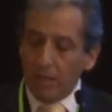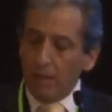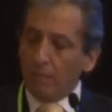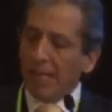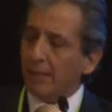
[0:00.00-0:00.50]

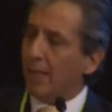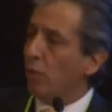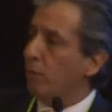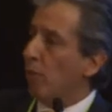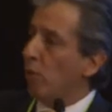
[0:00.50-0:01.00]
My
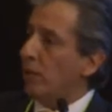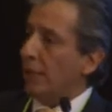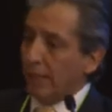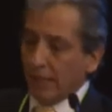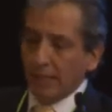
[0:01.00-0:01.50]
second point
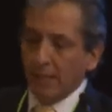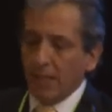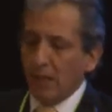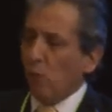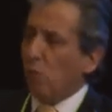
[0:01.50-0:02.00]
it is,
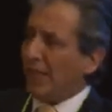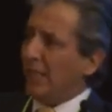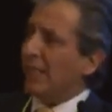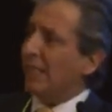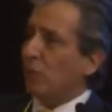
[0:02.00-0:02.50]
what
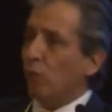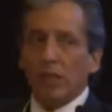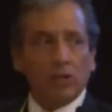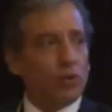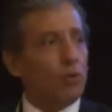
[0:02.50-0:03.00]
is the
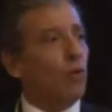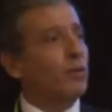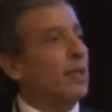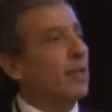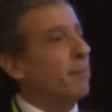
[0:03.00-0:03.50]
situation
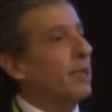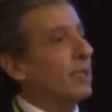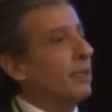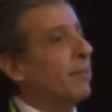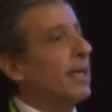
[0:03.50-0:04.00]
of the
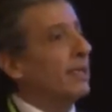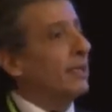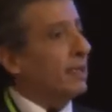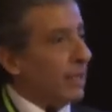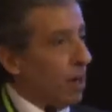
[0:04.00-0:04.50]
climate
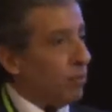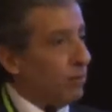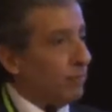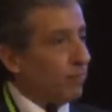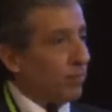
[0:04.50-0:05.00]
debate now?
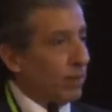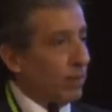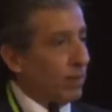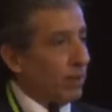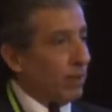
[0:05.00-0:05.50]

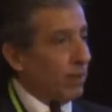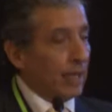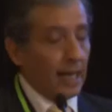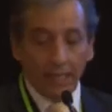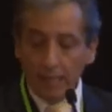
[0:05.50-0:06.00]

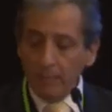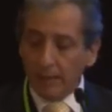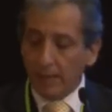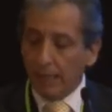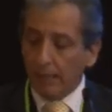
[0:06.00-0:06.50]
And let me
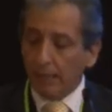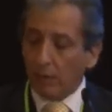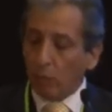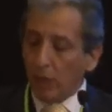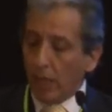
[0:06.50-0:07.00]
say
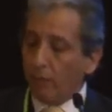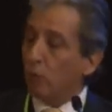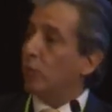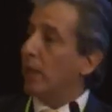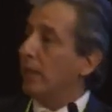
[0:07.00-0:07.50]
that we have
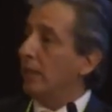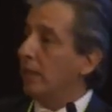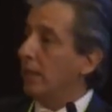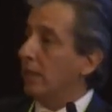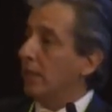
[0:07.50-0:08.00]
already
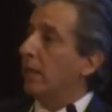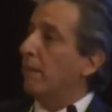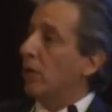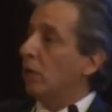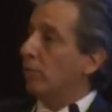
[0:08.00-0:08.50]

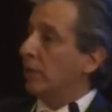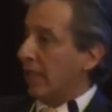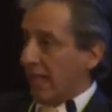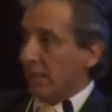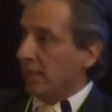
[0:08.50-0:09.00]
developed the
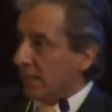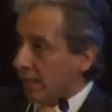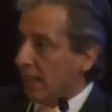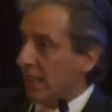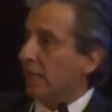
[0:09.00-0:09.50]

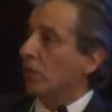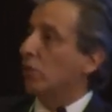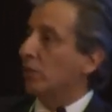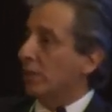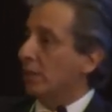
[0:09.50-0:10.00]

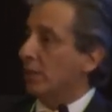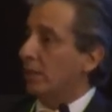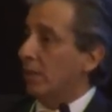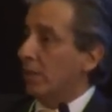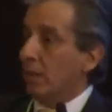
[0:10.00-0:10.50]
diagnosis.
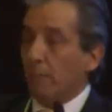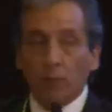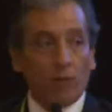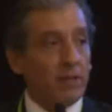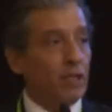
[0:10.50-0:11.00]

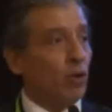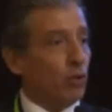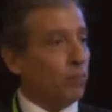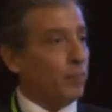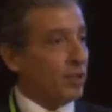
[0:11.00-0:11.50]
Probably
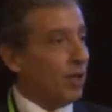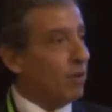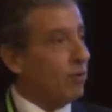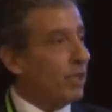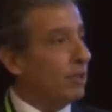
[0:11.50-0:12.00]
Dr.
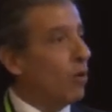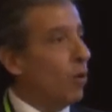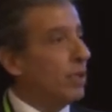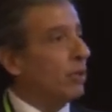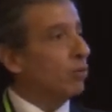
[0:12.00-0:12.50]
Pachauri is
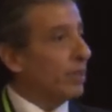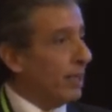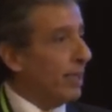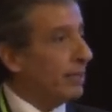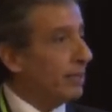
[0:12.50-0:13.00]
going to
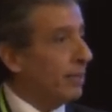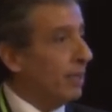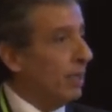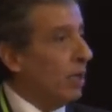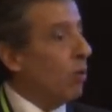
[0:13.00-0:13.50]
say us
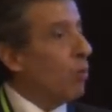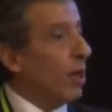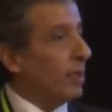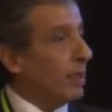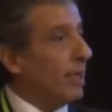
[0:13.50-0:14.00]

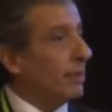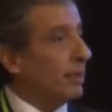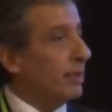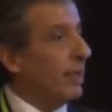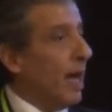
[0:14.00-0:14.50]
what
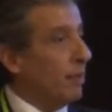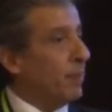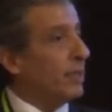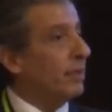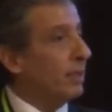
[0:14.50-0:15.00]
has the
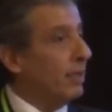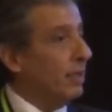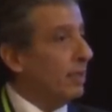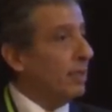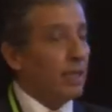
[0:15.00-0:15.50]

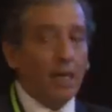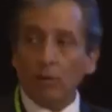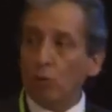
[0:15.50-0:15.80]
IPCC has